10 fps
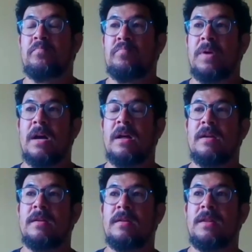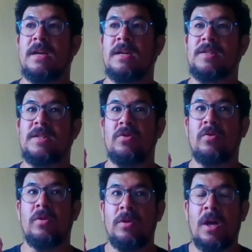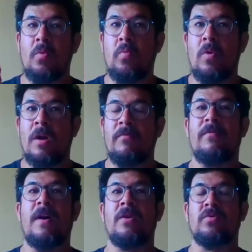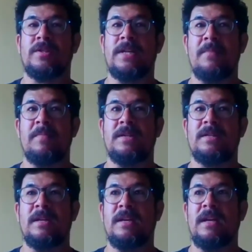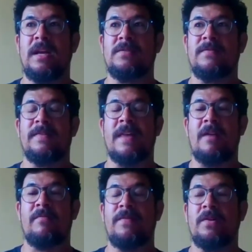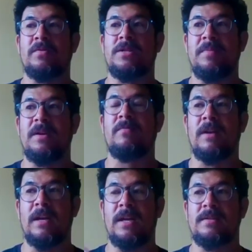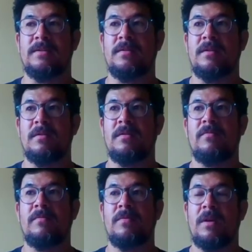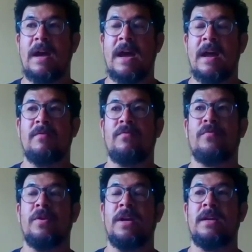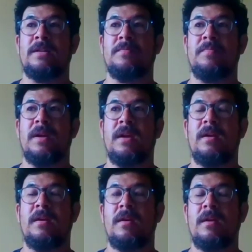But there's still like one final step is for that film to be released and for it to be